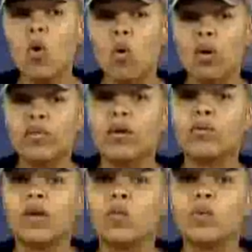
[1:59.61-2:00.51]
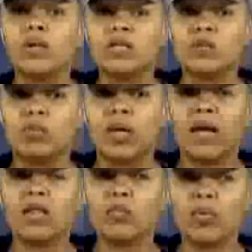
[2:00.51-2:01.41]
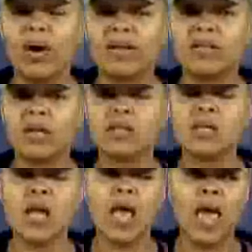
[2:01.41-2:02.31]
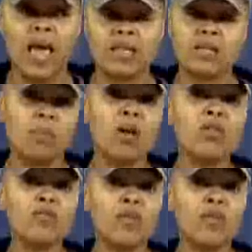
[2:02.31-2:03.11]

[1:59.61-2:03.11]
on there that will explain the process and some other